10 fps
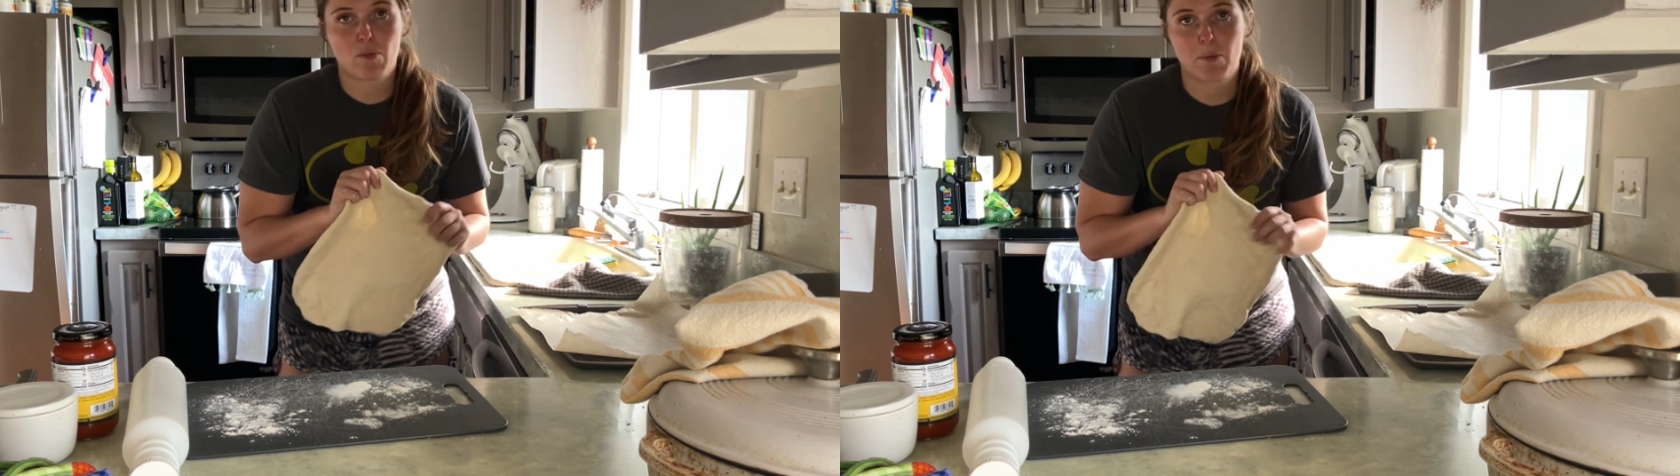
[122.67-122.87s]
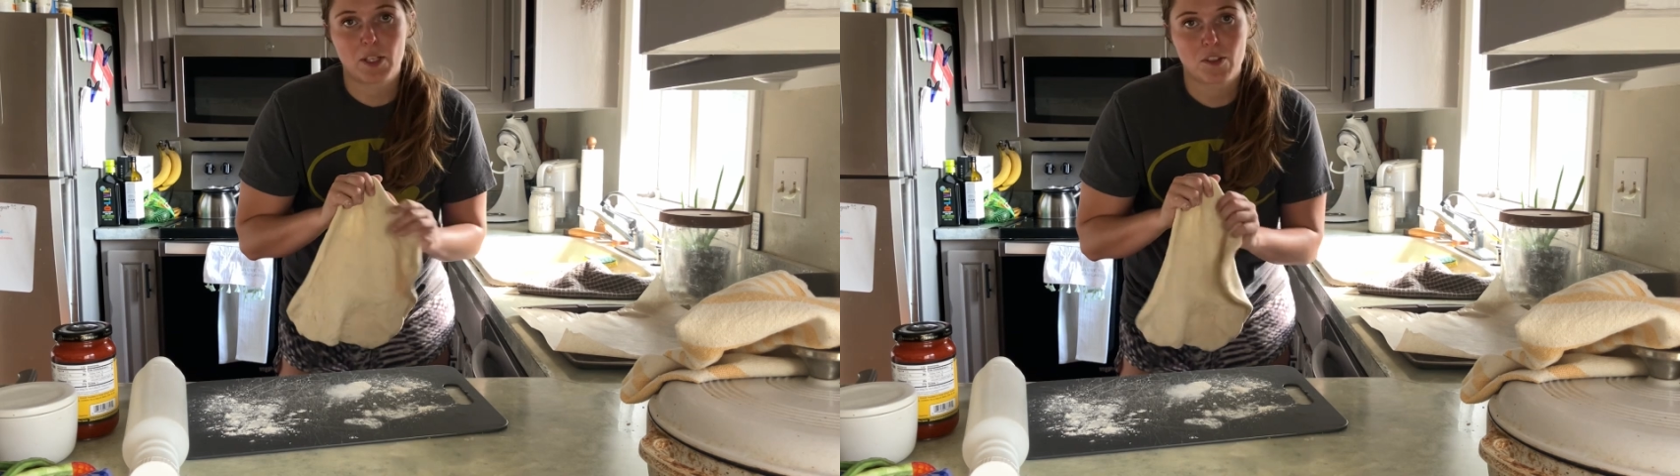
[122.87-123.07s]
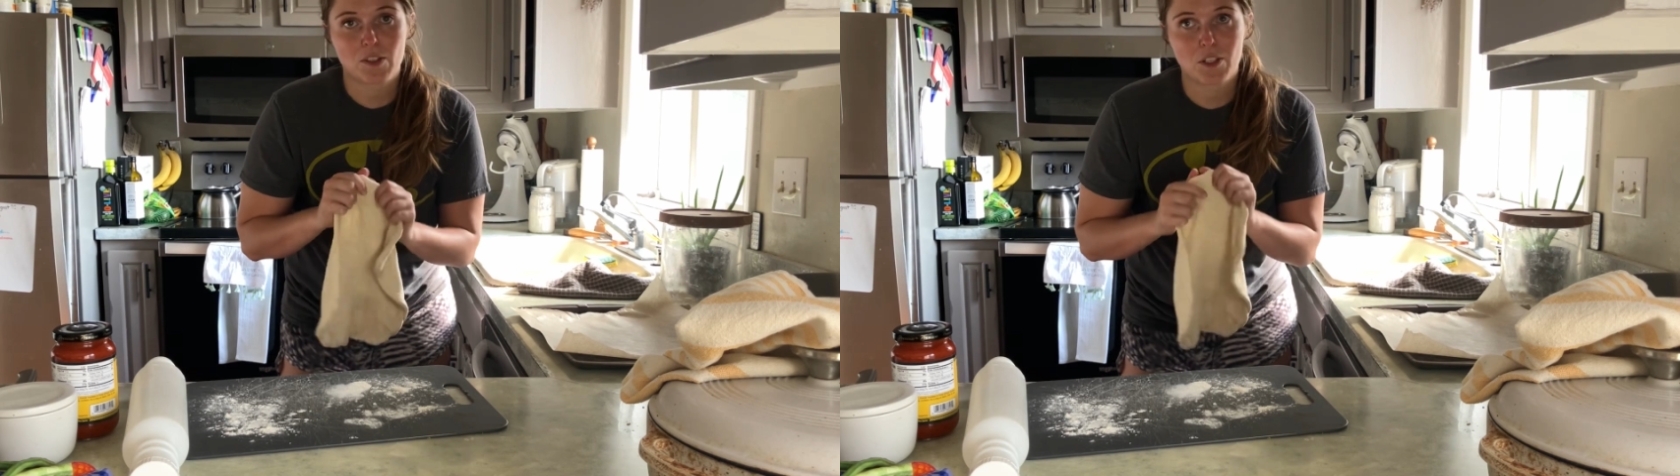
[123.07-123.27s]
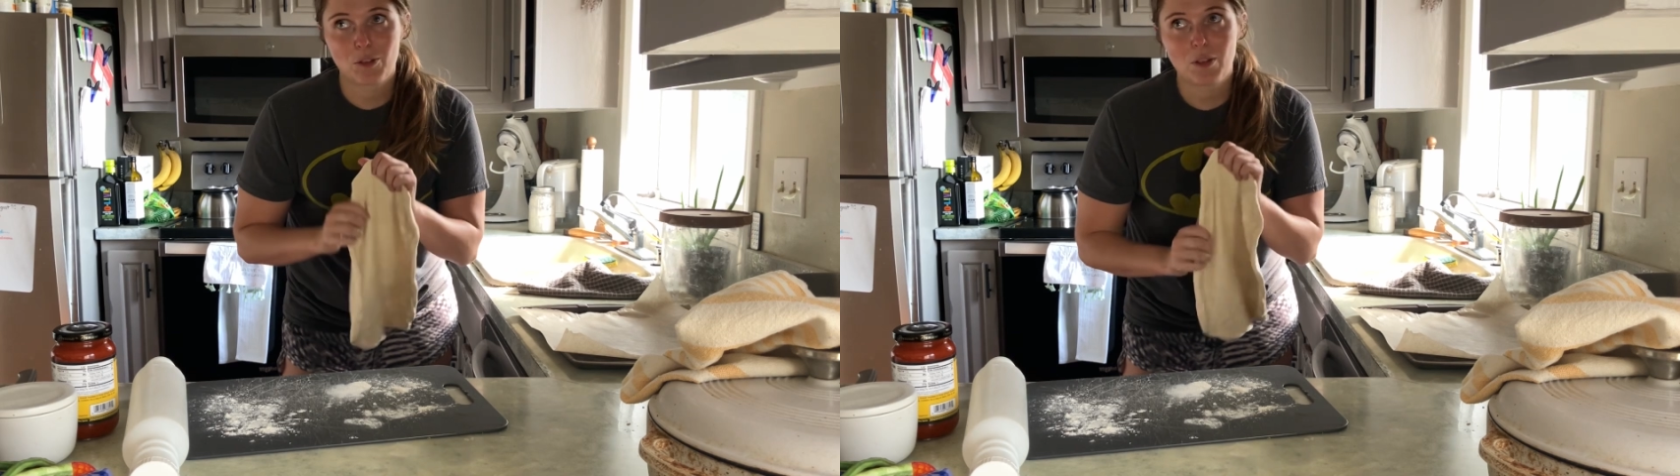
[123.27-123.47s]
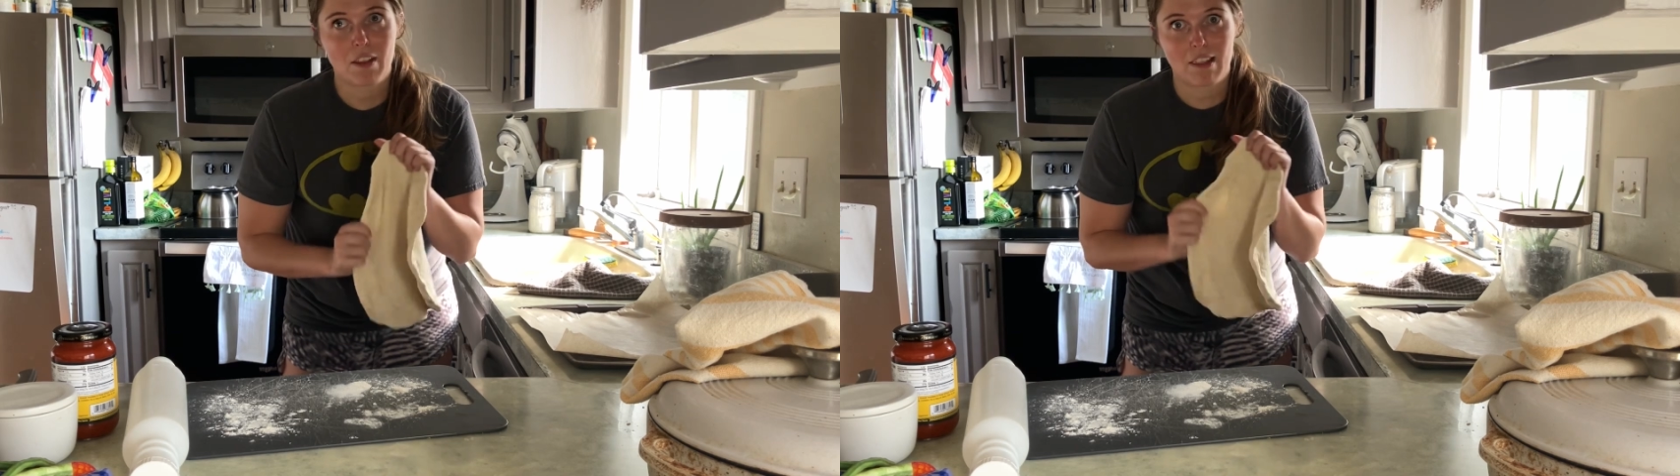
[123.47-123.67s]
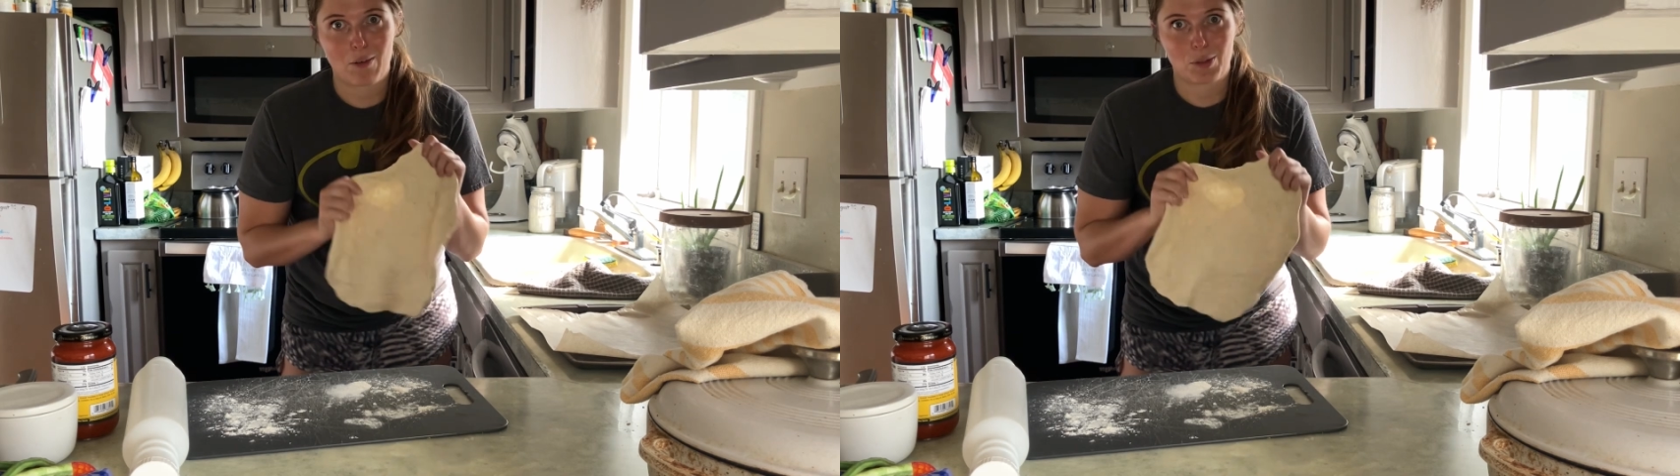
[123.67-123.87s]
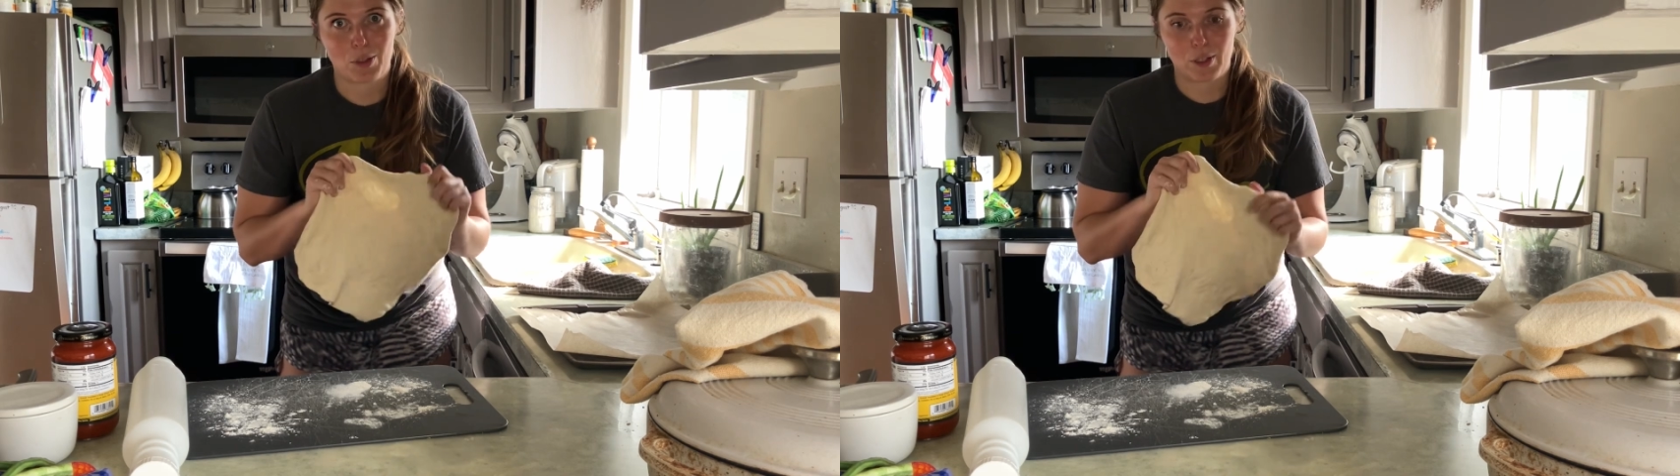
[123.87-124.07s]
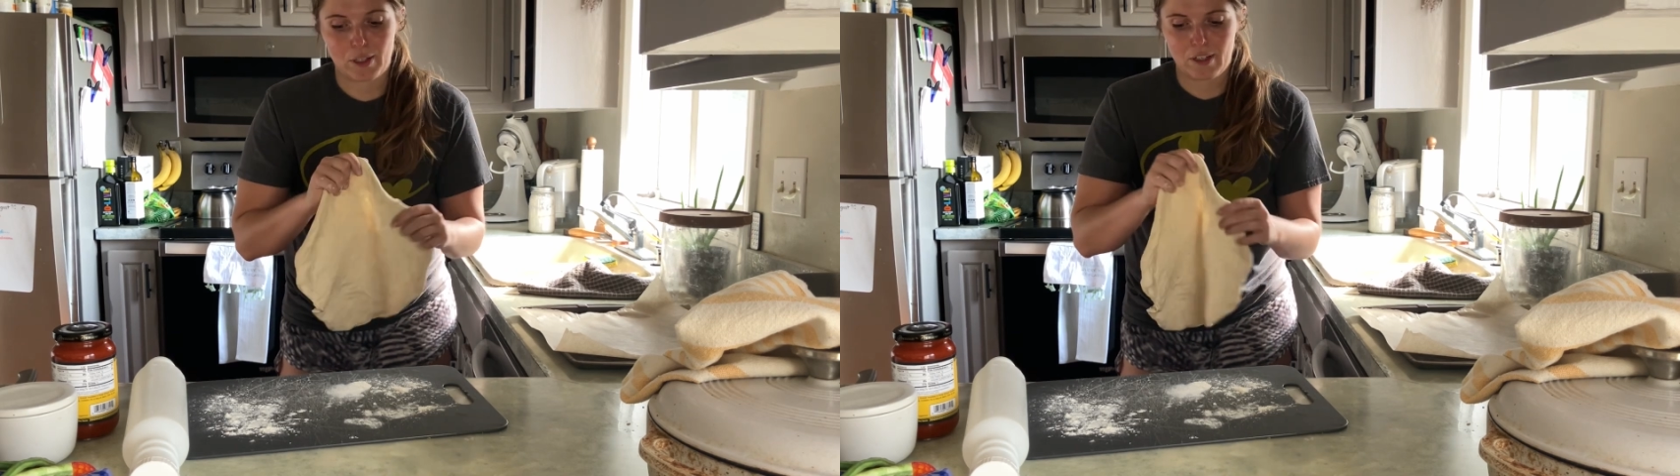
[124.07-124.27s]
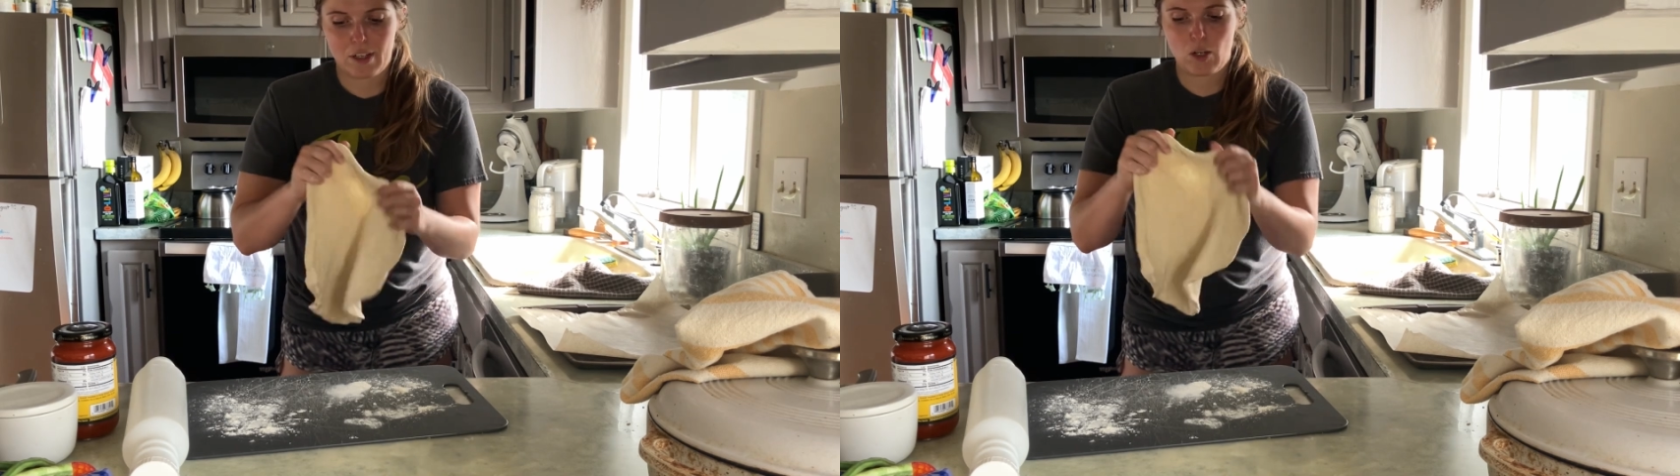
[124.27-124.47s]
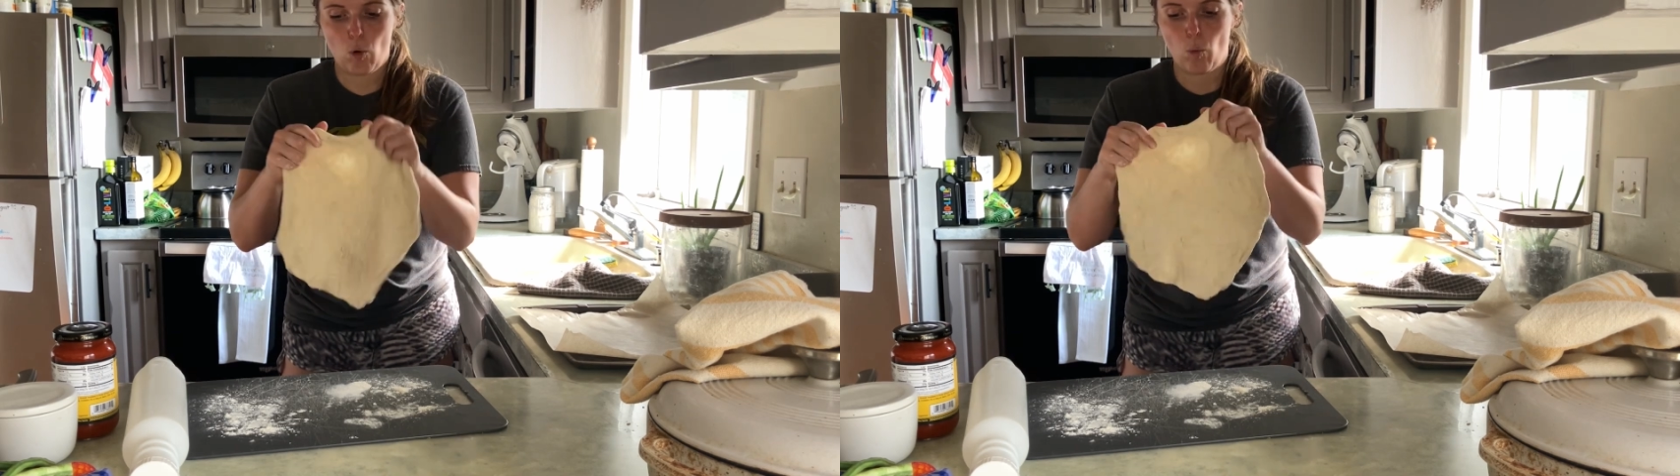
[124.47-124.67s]
a pizza stone, that would
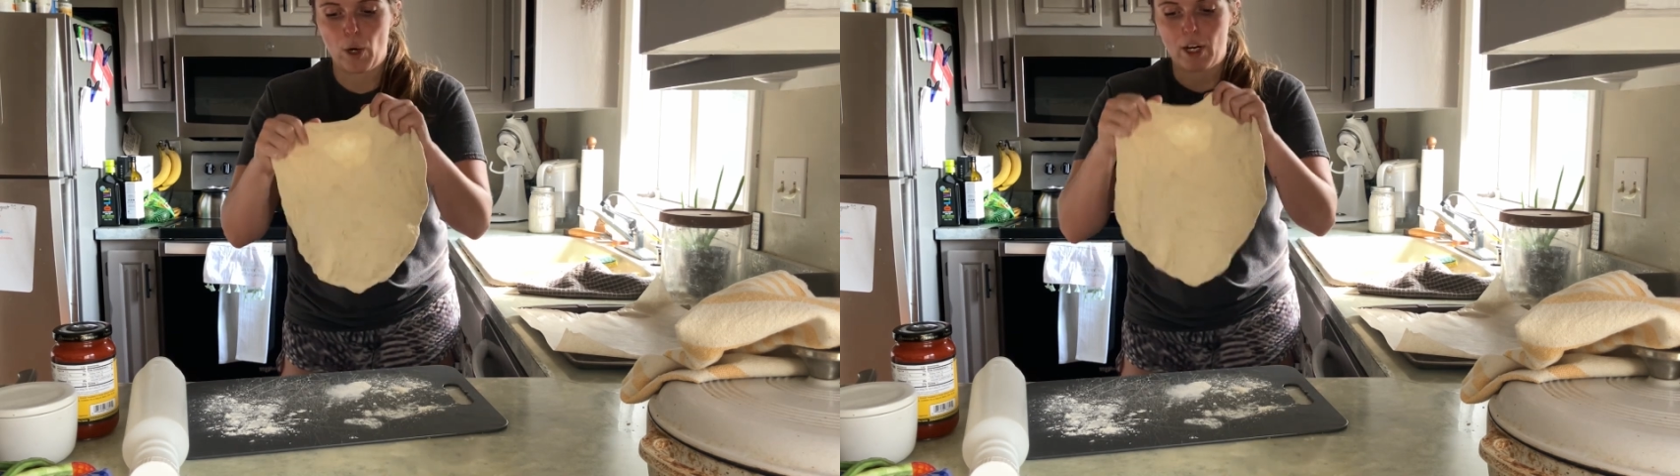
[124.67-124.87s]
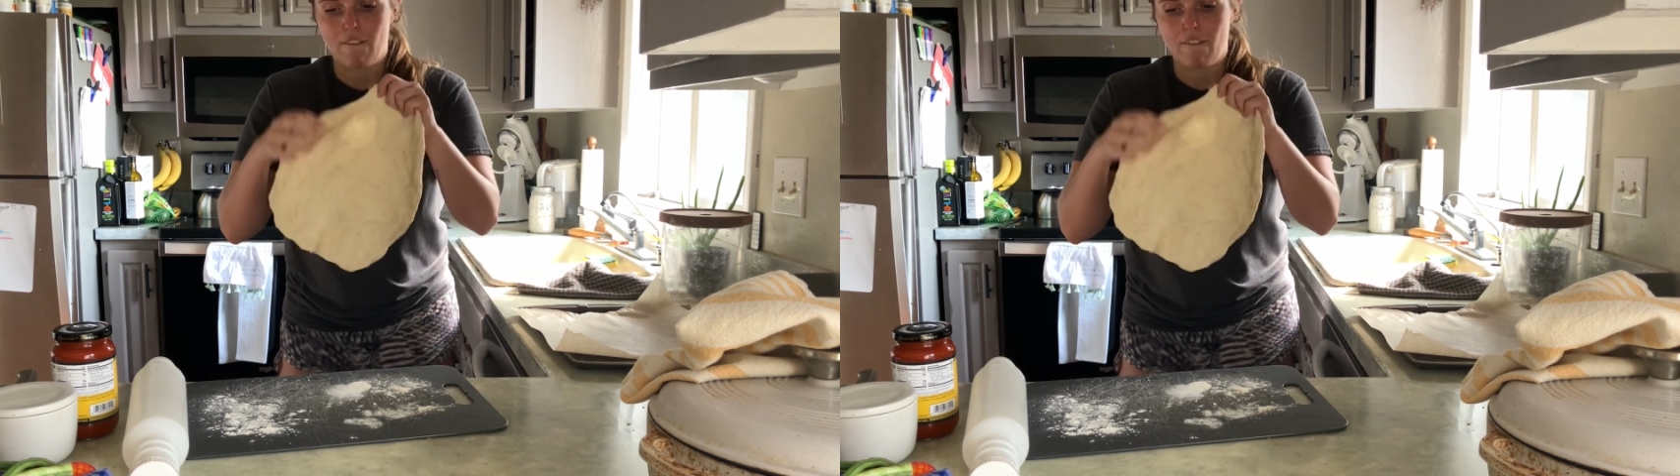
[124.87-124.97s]
work